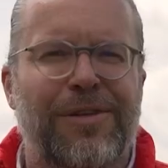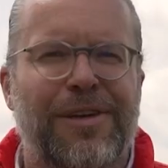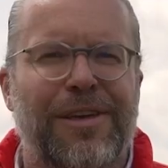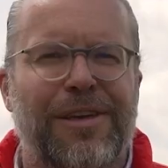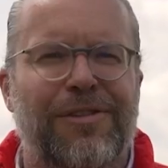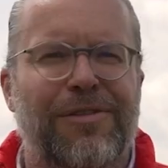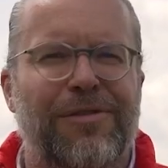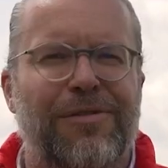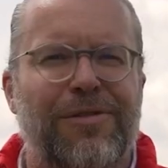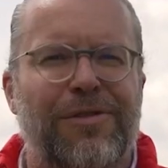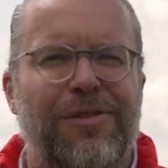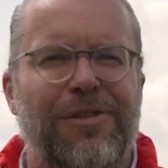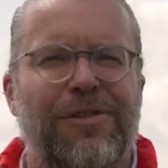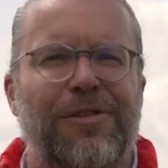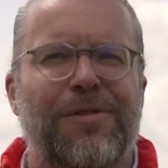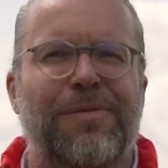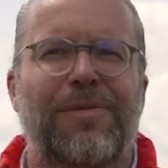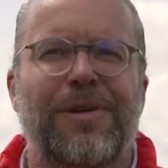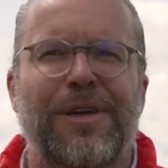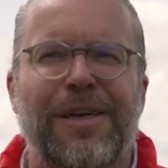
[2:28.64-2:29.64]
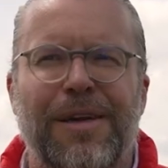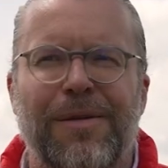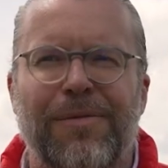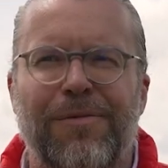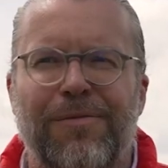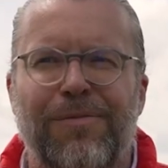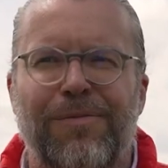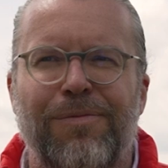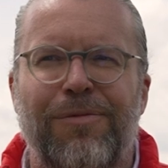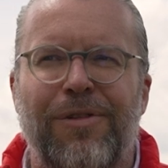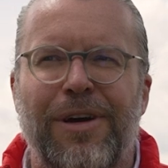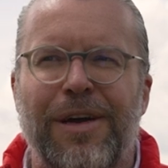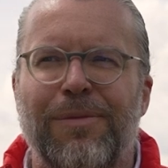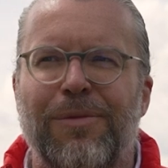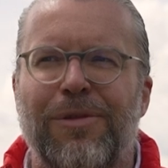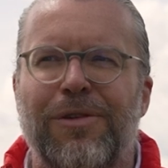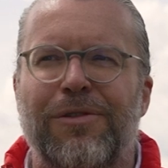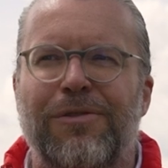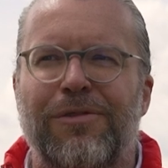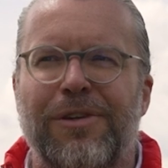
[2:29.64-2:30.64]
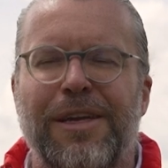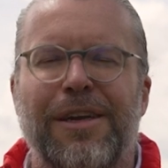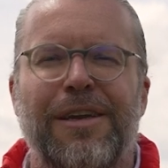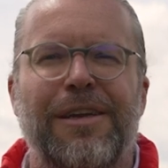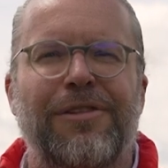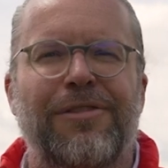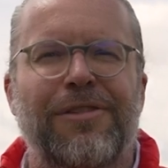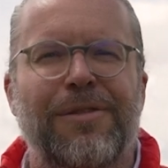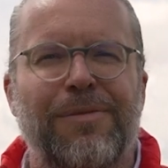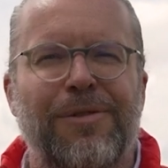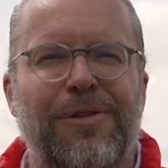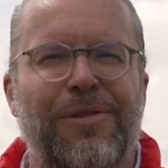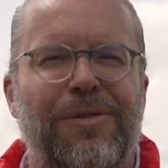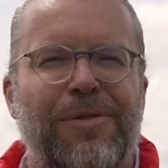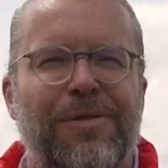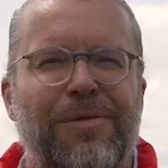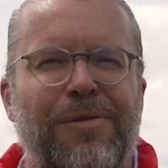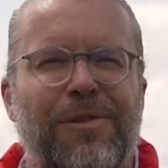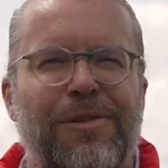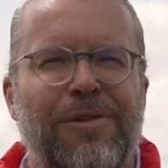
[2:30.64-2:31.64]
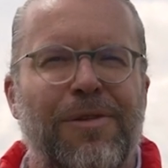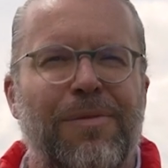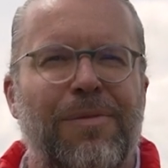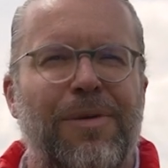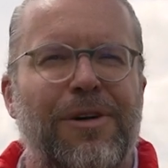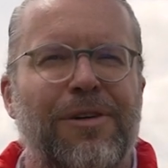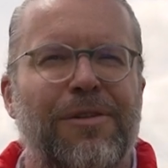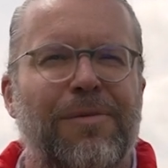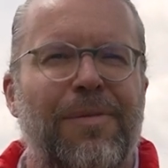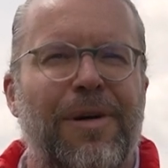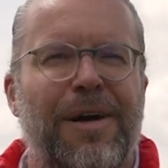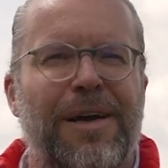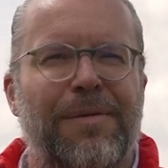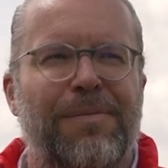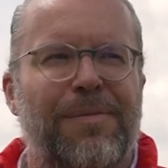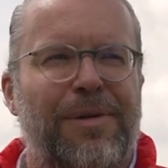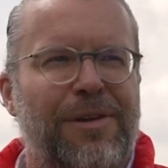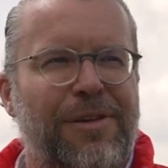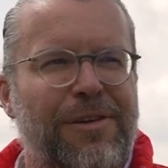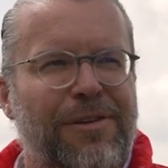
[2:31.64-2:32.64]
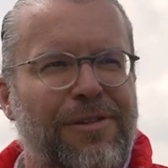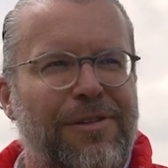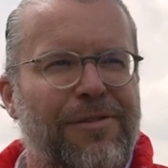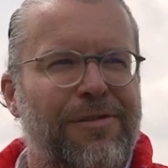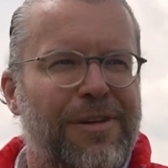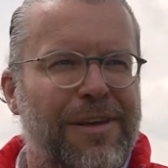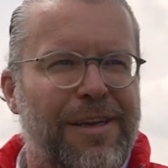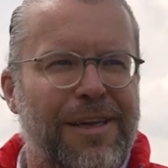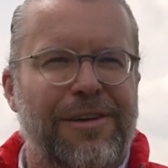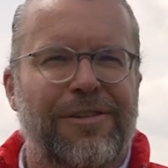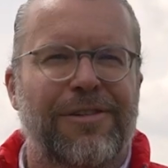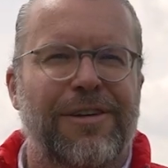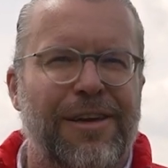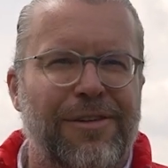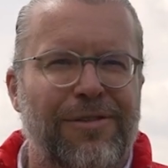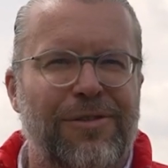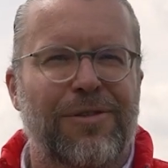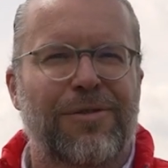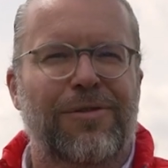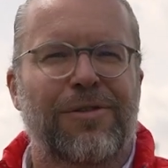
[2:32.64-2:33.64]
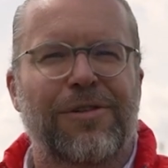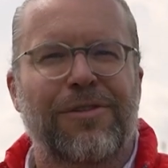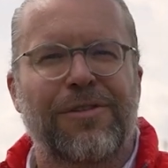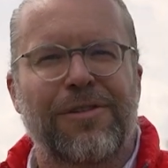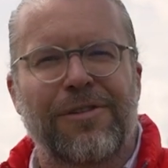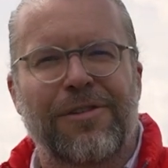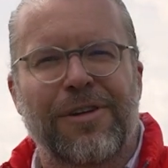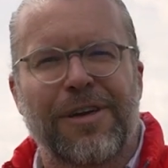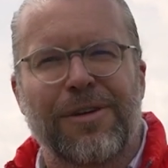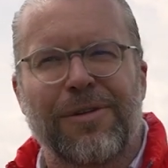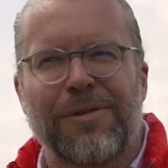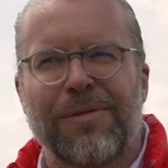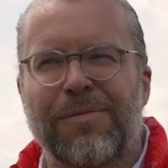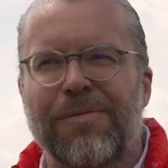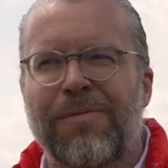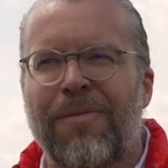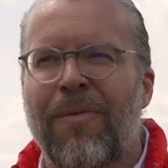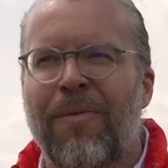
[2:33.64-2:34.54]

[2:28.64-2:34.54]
doing is of course you're bringing way more realism to, to the boat by building something that actually has to cross the channel.